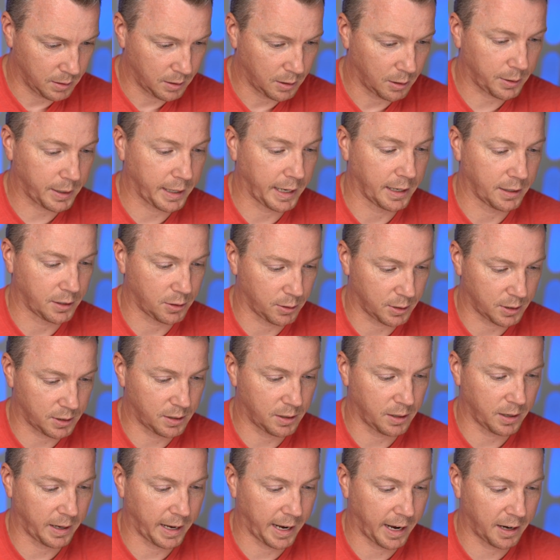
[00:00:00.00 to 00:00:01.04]
Okay, so
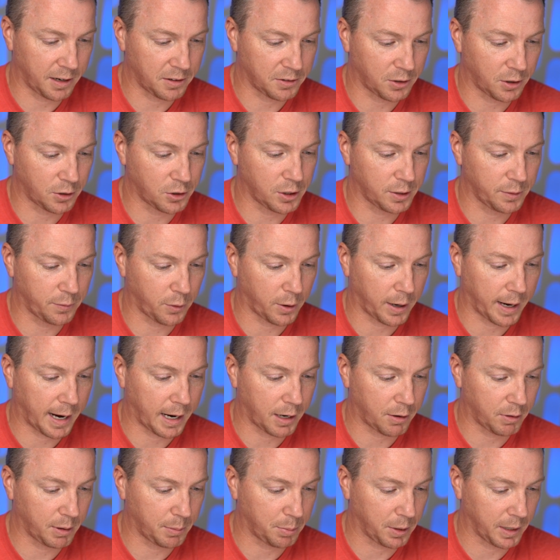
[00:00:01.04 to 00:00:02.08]
it's searching for
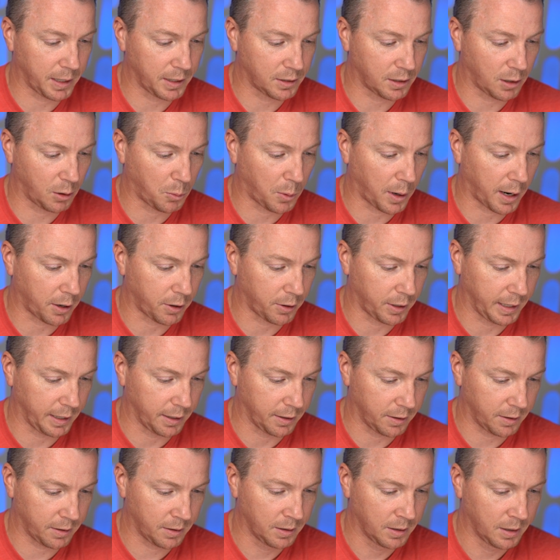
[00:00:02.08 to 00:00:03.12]
how to replace a water
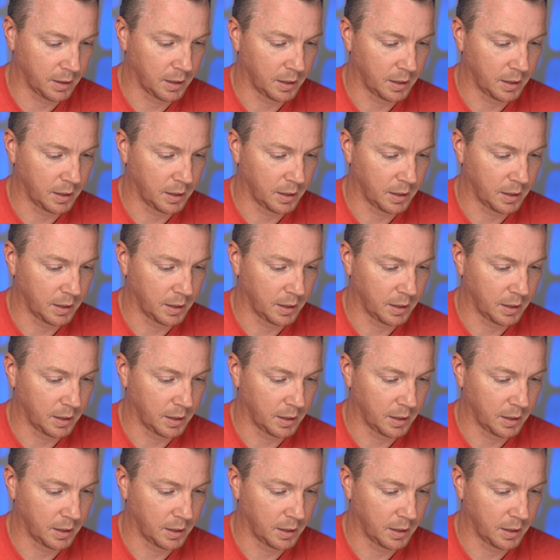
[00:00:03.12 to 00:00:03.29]
heater.